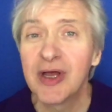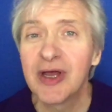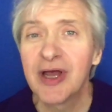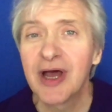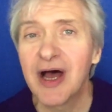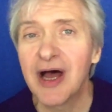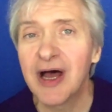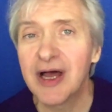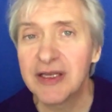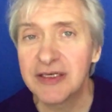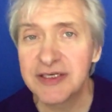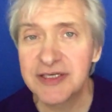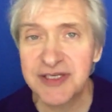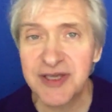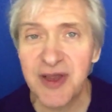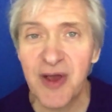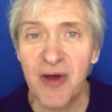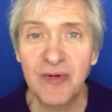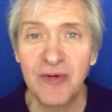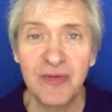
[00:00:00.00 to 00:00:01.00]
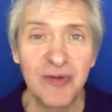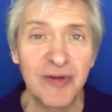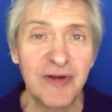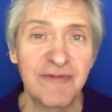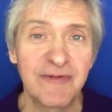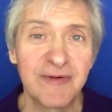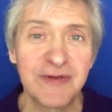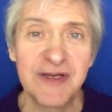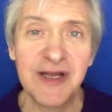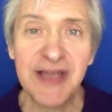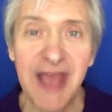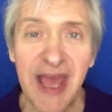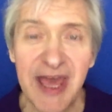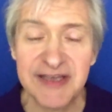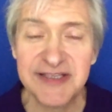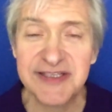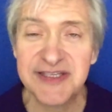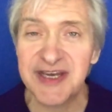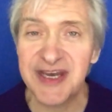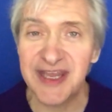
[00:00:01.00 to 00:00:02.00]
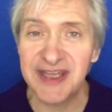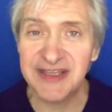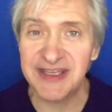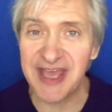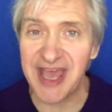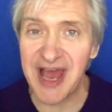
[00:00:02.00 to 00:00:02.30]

Uh, just go look for Doug Addison in the